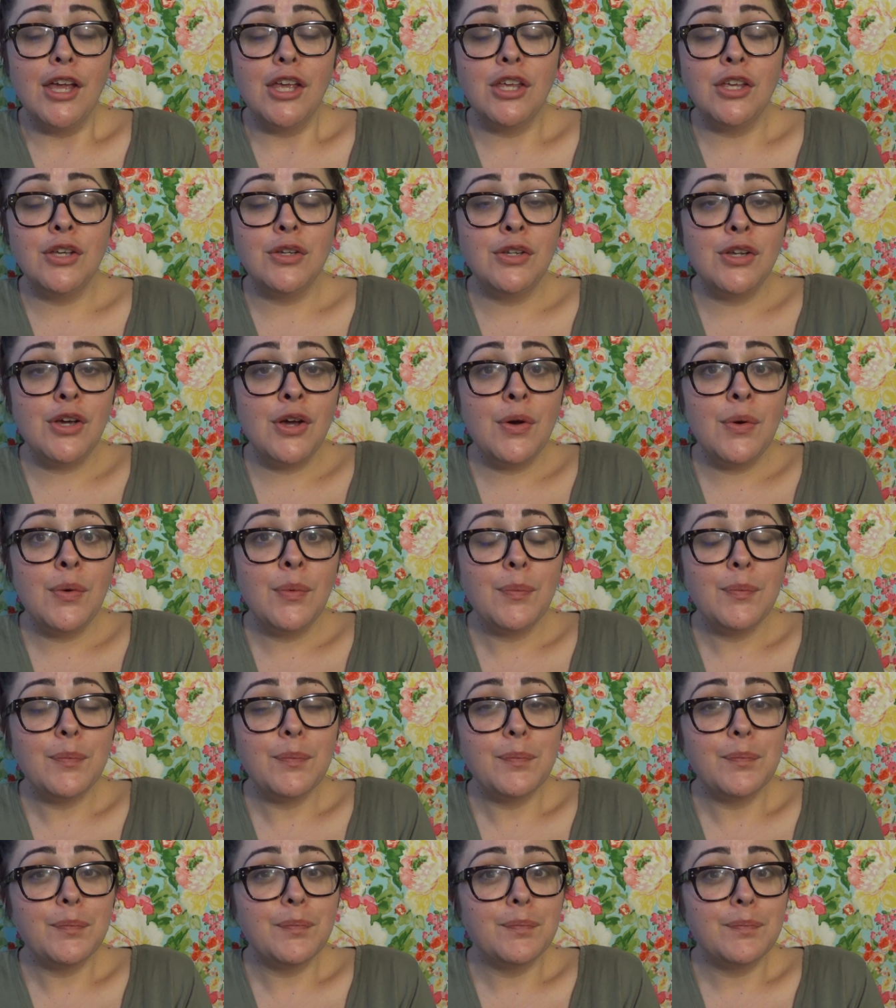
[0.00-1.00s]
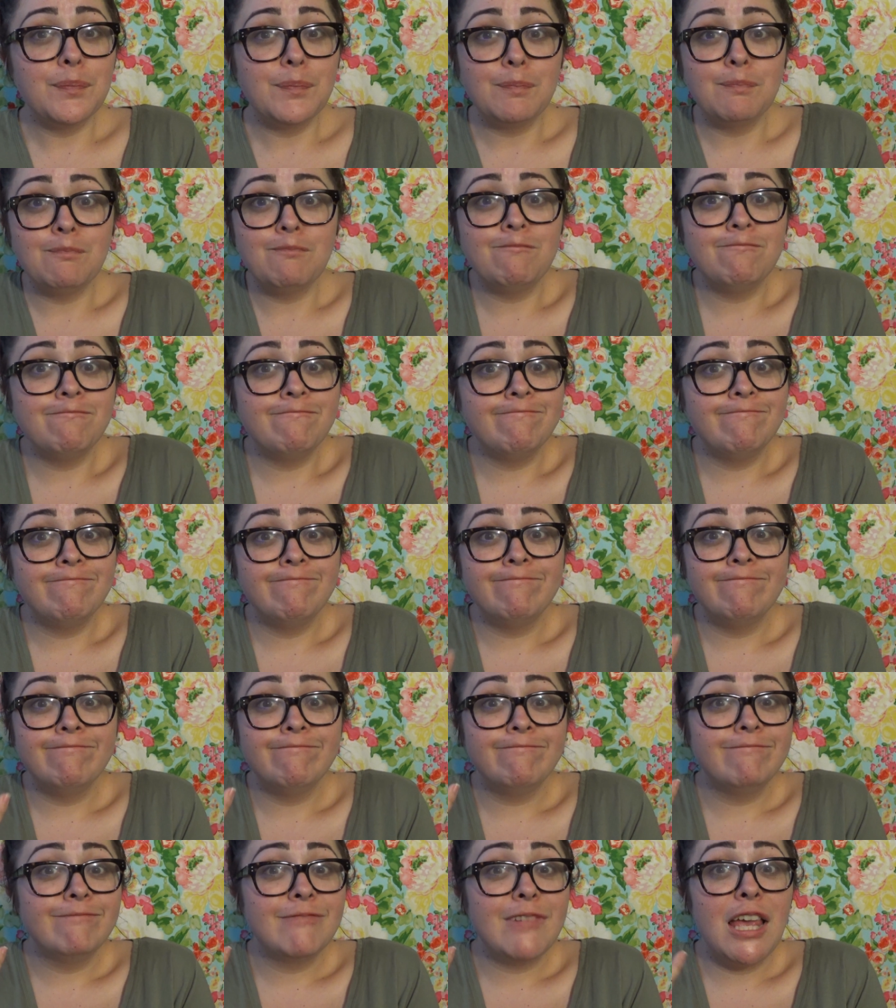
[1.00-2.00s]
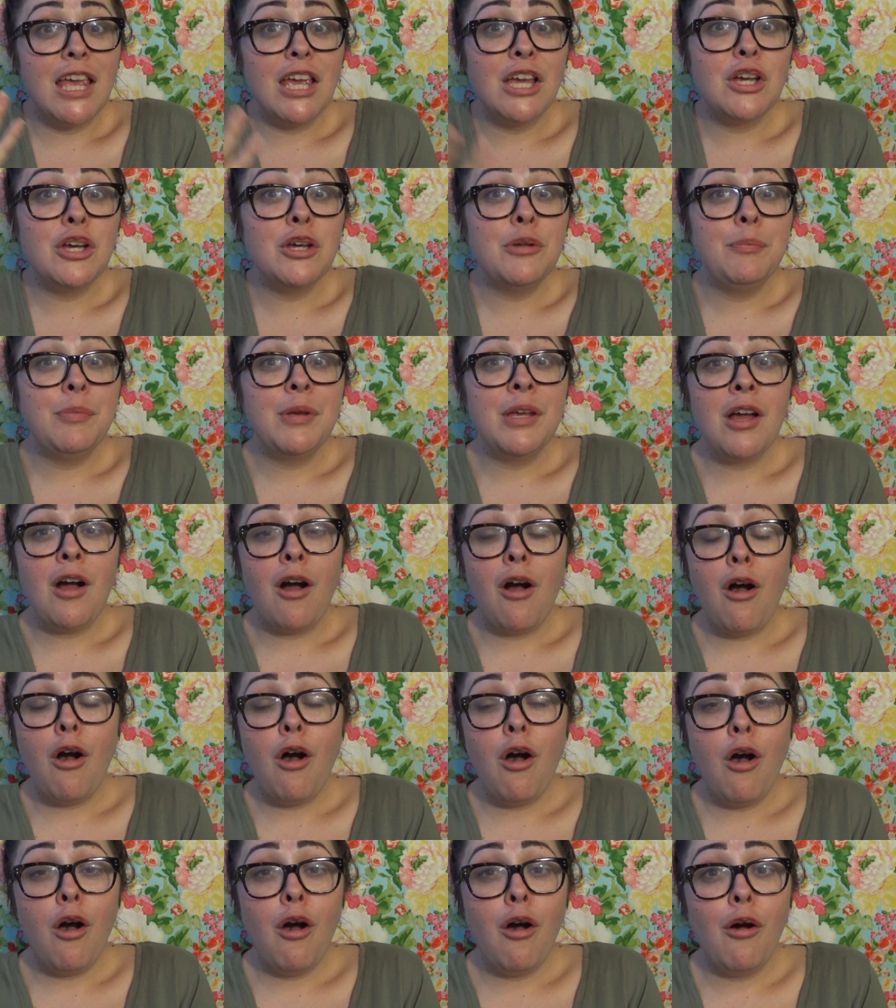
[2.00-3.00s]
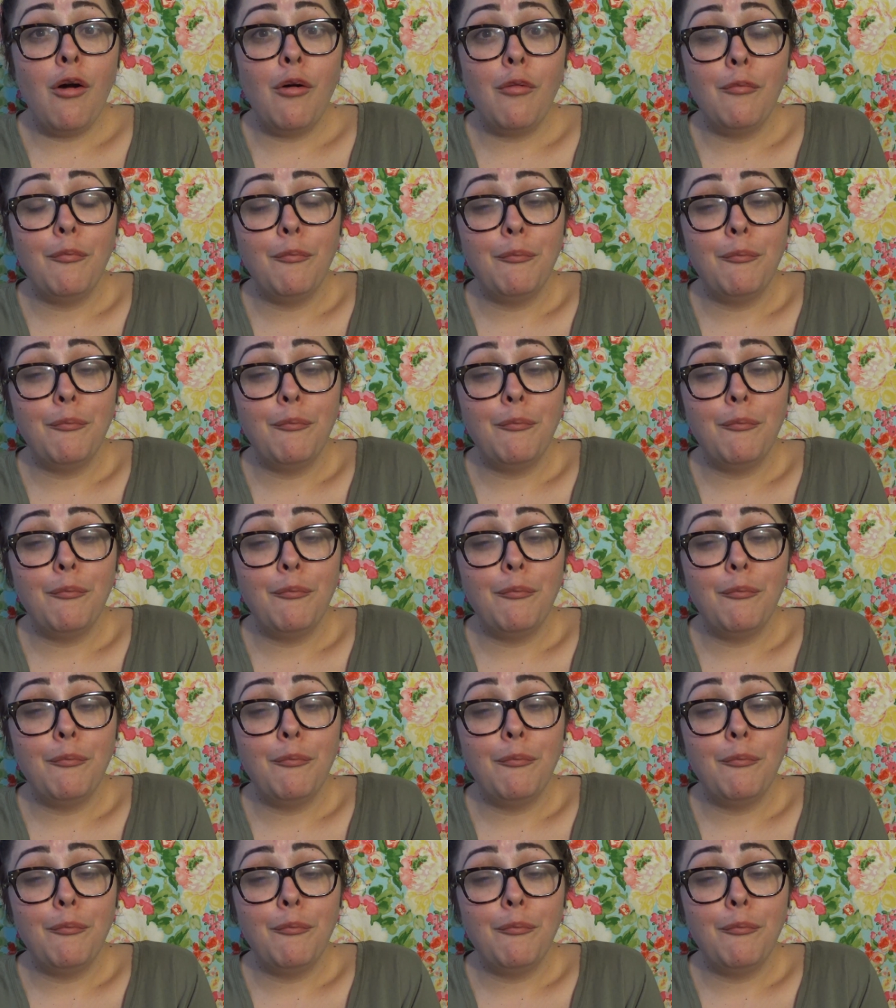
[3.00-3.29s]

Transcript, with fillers: you know it could be all